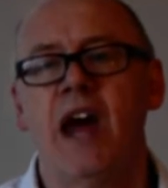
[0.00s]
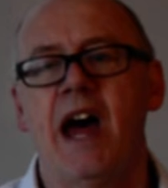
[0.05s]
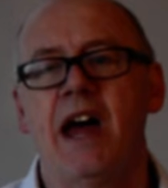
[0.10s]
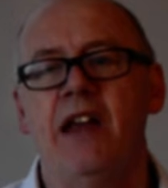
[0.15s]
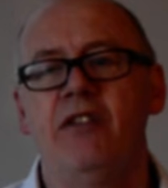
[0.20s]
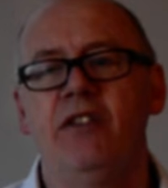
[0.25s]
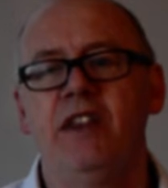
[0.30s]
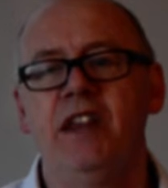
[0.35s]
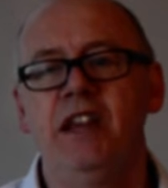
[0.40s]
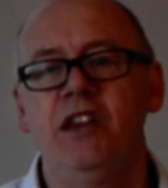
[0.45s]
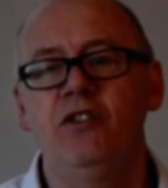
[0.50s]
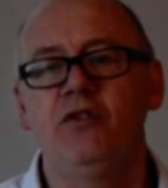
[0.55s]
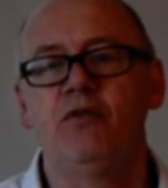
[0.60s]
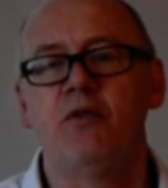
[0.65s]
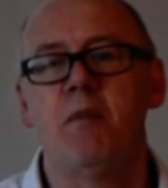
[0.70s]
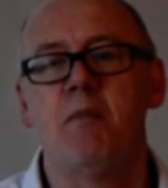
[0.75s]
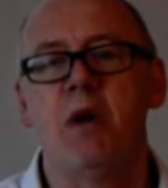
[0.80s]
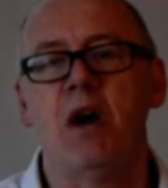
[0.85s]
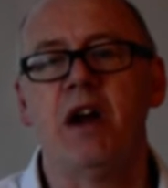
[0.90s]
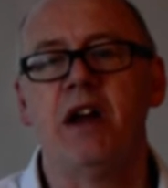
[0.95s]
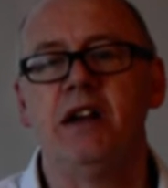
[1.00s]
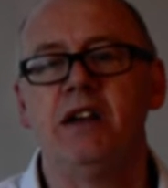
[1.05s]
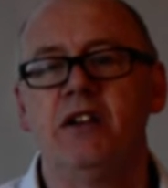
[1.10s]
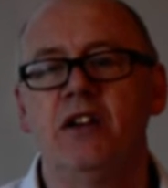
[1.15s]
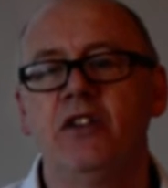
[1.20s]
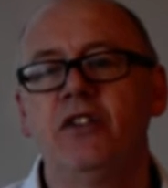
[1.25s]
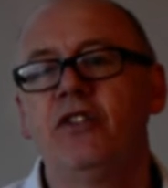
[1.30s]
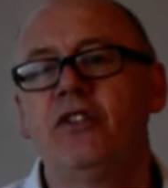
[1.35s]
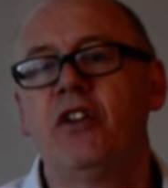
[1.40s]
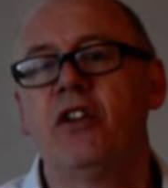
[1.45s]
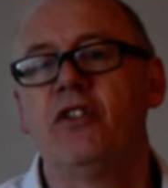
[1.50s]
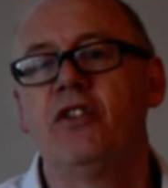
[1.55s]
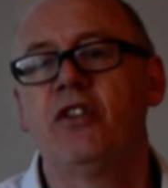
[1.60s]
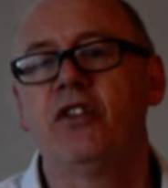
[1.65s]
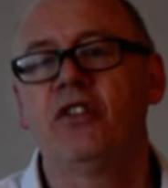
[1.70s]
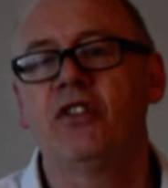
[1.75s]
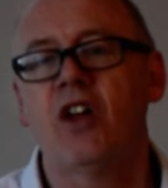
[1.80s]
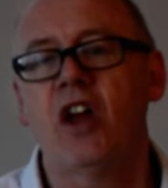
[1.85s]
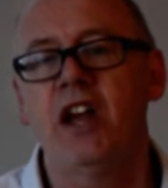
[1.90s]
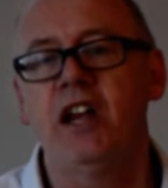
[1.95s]
and these remind us that the
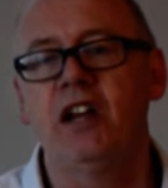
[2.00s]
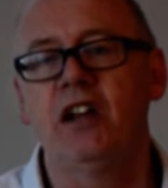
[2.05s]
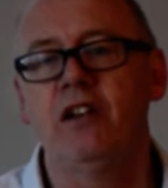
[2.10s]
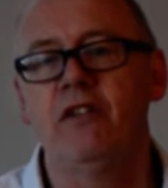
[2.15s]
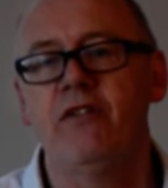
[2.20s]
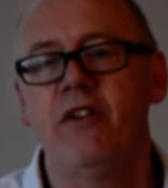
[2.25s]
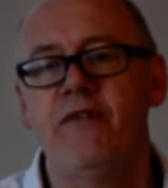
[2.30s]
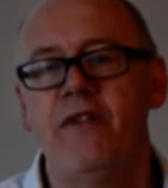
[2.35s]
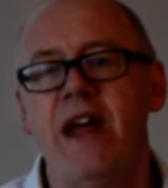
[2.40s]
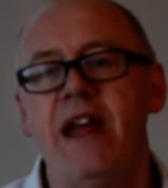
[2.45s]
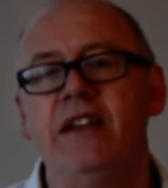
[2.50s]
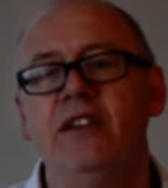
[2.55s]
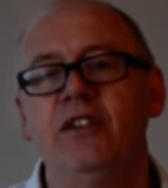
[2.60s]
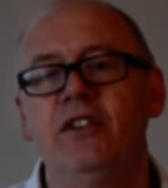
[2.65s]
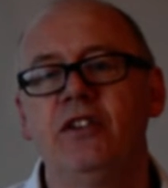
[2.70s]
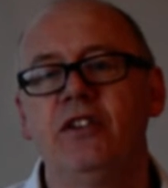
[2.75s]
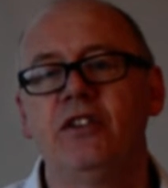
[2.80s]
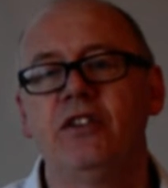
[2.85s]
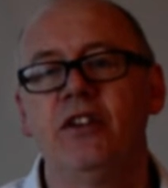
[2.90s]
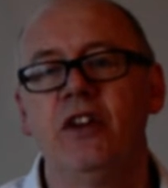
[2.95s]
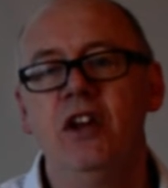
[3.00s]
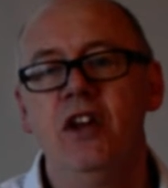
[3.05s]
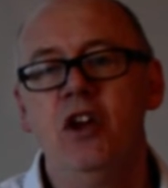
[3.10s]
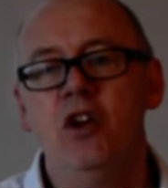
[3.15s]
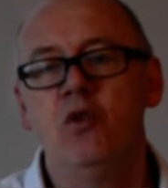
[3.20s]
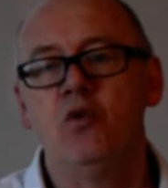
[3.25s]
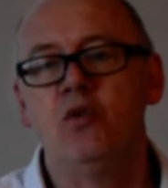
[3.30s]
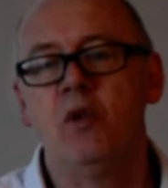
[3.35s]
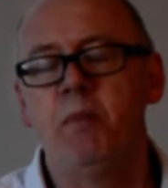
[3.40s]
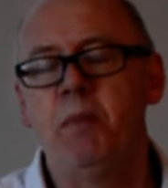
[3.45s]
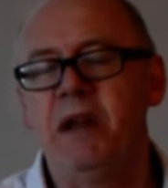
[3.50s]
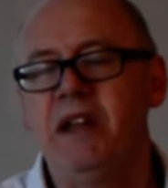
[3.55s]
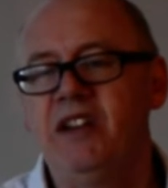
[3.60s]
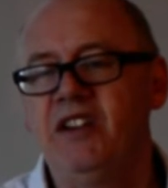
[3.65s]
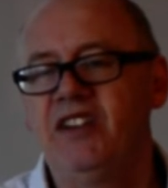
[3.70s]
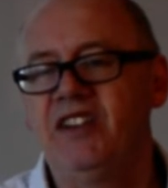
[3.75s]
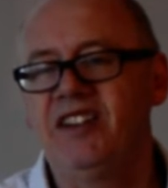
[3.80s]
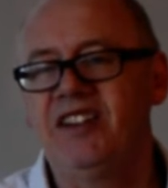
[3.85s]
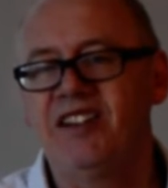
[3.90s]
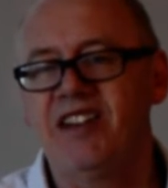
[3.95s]
cycle of events
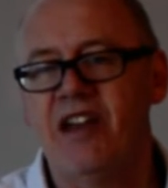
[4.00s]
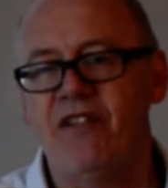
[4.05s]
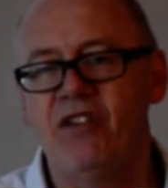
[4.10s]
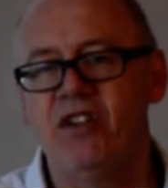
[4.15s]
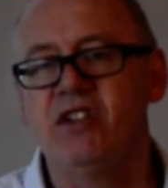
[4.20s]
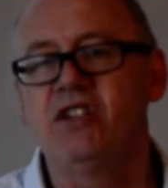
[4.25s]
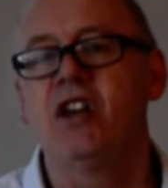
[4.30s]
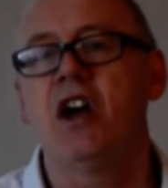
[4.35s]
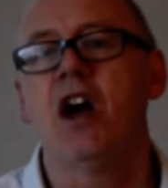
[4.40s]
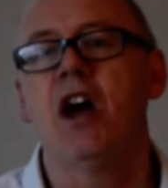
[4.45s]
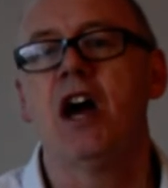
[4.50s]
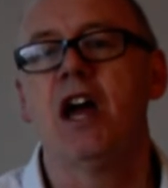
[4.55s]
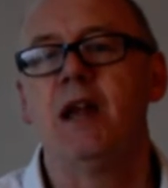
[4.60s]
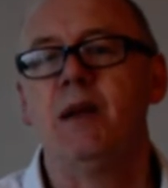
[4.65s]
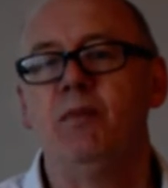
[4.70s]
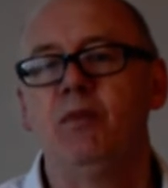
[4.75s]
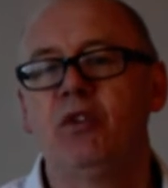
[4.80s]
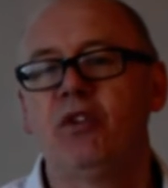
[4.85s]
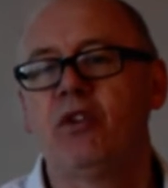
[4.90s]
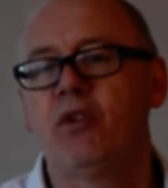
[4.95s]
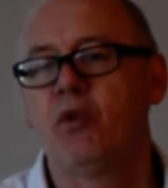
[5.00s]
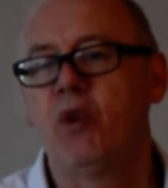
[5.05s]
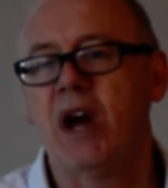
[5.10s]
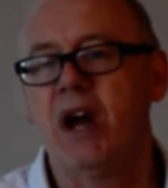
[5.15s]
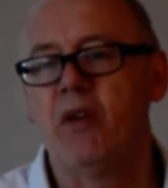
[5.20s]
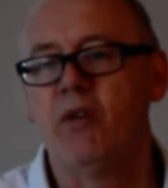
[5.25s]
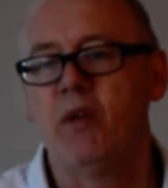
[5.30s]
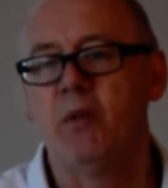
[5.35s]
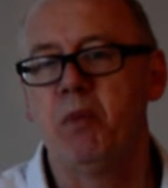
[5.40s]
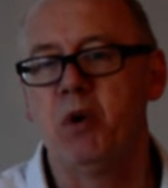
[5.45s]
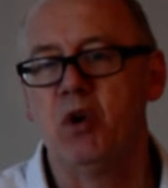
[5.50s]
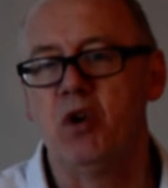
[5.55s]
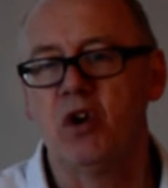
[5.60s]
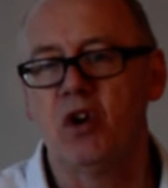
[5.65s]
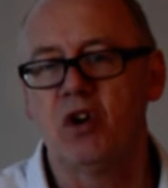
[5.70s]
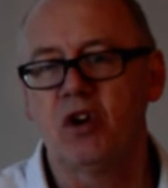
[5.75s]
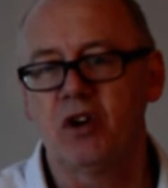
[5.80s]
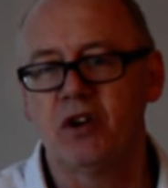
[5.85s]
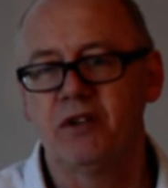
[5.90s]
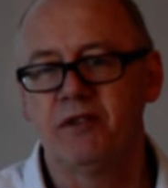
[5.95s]
repeats seven times throughout the
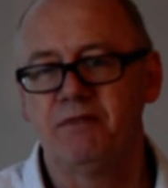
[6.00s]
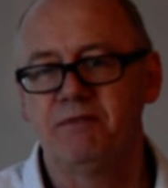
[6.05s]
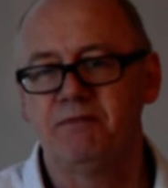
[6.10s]
book.